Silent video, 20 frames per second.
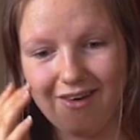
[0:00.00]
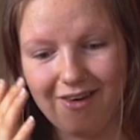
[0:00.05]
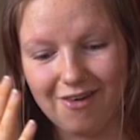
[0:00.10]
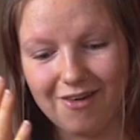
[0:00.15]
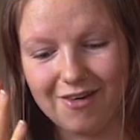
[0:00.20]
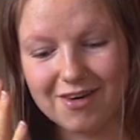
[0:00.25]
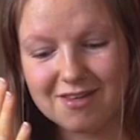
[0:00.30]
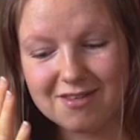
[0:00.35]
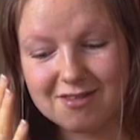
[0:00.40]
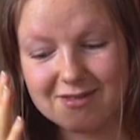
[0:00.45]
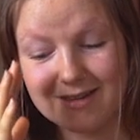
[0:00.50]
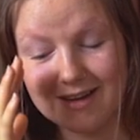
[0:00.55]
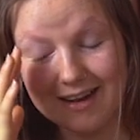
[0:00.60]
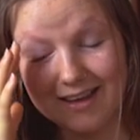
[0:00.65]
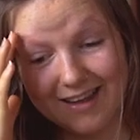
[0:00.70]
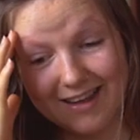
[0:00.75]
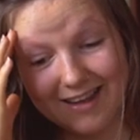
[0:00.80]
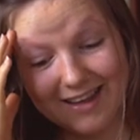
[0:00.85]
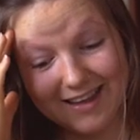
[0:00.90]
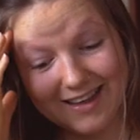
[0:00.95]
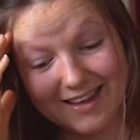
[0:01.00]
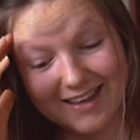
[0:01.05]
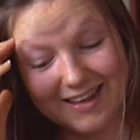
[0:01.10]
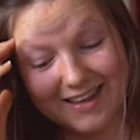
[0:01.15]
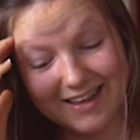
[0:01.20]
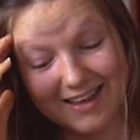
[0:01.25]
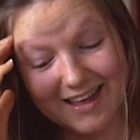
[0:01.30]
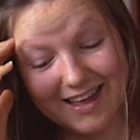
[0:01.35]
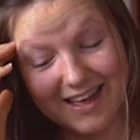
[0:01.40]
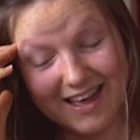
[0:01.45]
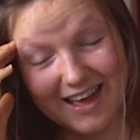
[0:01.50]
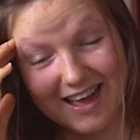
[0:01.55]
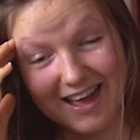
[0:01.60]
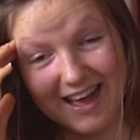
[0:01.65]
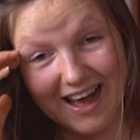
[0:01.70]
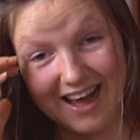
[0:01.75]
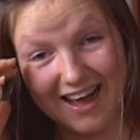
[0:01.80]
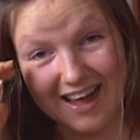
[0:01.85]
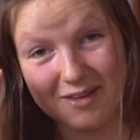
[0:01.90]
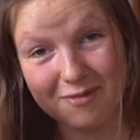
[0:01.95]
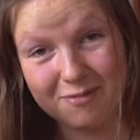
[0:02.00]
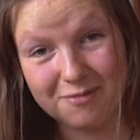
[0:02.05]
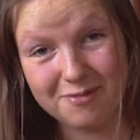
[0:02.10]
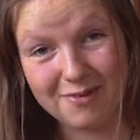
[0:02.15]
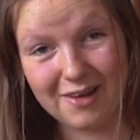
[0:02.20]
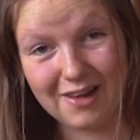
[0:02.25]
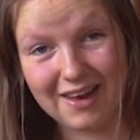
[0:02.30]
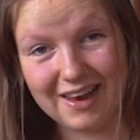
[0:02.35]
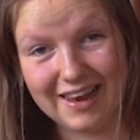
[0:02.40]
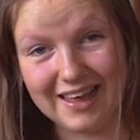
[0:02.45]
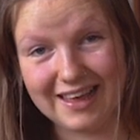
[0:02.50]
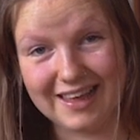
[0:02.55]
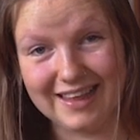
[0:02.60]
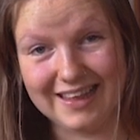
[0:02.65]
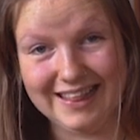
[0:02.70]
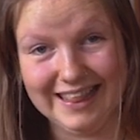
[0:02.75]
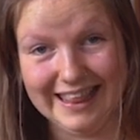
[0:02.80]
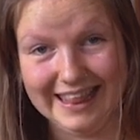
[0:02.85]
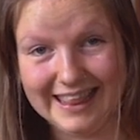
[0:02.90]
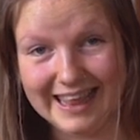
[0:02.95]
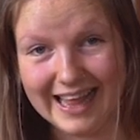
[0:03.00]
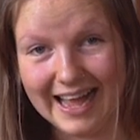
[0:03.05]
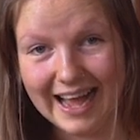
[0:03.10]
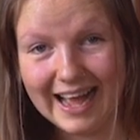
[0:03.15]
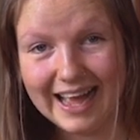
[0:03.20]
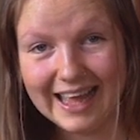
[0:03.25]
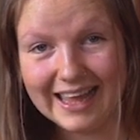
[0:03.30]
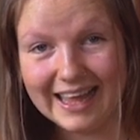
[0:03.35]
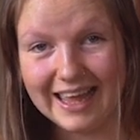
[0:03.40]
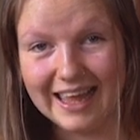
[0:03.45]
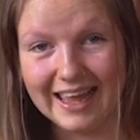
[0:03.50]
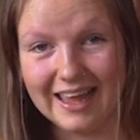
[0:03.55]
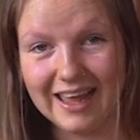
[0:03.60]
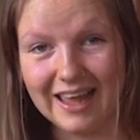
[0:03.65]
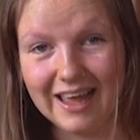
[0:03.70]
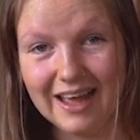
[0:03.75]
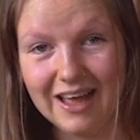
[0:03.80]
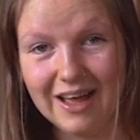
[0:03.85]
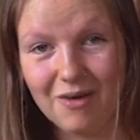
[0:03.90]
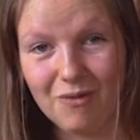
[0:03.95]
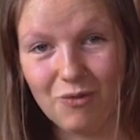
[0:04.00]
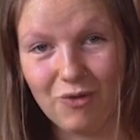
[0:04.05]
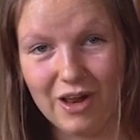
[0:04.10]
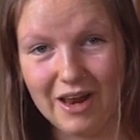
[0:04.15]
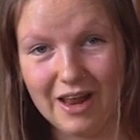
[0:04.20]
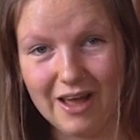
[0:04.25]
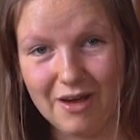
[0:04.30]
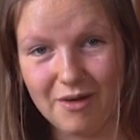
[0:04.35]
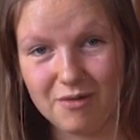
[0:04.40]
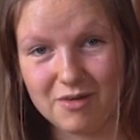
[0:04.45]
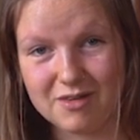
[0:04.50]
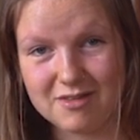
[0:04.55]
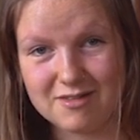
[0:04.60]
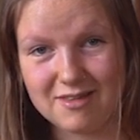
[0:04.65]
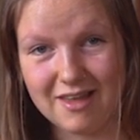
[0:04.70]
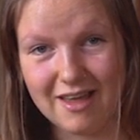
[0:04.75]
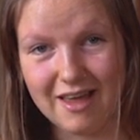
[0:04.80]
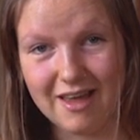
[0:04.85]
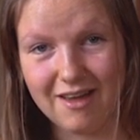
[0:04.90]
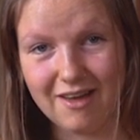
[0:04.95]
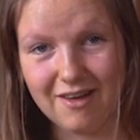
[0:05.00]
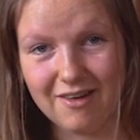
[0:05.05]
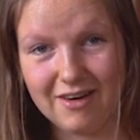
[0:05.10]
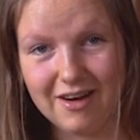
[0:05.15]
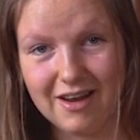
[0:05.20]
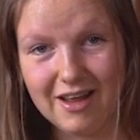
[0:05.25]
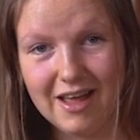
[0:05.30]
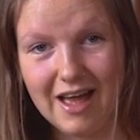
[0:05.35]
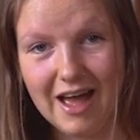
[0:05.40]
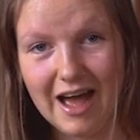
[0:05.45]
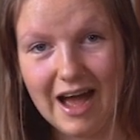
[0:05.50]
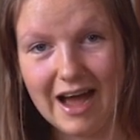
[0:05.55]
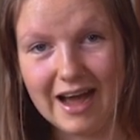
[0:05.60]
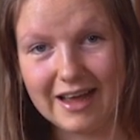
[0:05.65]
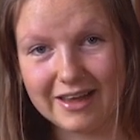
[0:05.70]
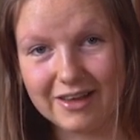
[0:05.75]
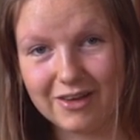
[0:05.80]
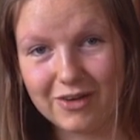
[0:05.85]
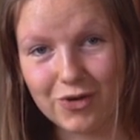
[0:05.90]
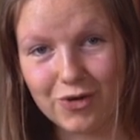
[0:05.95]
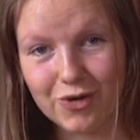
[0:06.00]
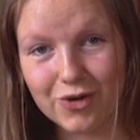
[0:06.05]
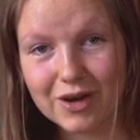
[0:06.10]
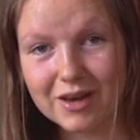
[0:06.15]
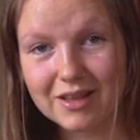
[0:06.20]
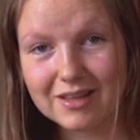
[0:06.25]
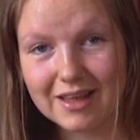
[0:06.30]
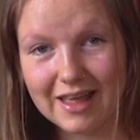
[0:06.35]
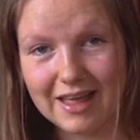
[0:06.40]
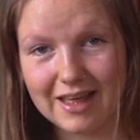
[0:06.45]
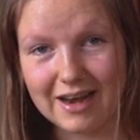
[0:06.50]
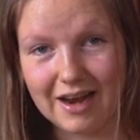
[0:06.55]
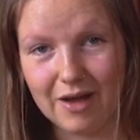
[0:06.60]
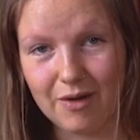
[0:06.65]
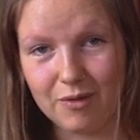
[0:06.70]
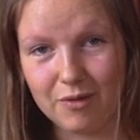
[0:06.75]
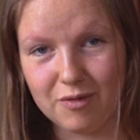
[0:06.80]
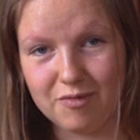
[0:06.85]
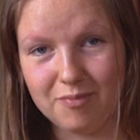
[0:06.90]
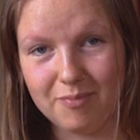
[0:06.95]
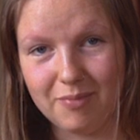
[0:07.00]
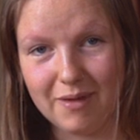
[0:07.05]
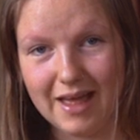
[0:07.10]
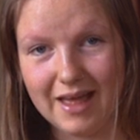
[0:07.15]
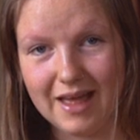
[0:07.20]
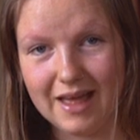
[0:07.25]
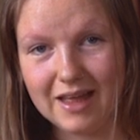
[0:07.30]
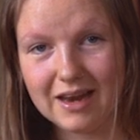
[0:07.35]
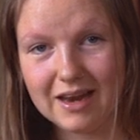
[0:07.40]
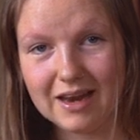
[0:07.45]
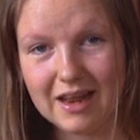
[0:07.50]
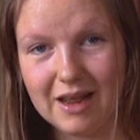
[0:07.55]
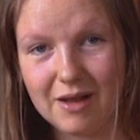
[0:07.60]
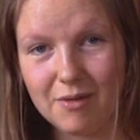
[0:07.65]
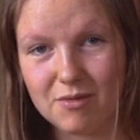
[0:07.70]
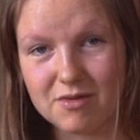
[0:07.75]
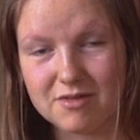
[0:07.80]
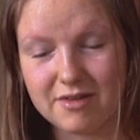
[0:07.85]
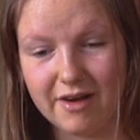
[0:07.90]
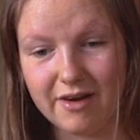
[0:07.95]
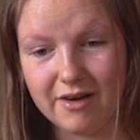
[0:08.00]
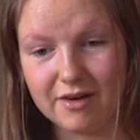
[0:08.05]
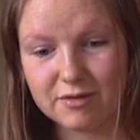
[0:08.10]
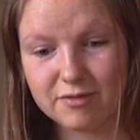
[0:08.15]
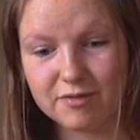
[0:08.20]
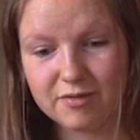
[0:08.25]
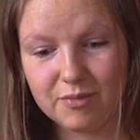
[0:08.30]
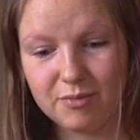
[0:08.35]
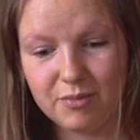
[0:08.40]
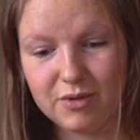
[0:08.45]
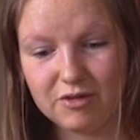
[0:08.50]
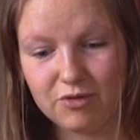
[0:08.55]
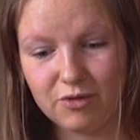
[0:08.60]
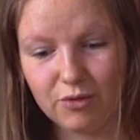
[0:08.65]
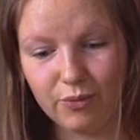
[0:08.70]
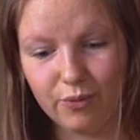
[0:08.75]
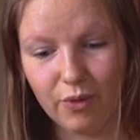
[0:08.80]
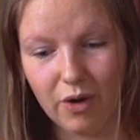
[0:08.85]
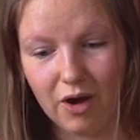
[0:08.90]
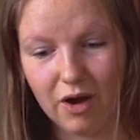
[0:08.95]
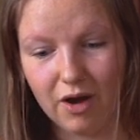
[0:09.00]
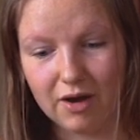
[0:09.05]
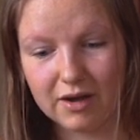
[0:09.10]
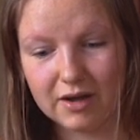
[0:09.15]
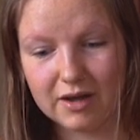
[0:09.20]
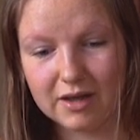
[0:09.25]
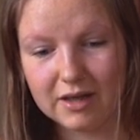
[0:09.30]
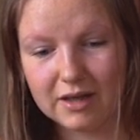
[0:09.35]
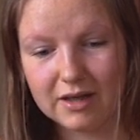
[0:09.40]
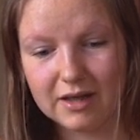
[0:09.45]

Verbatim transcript: honestly I felt like while I was there. I couldn't get out of bed. It was hard for me to walk.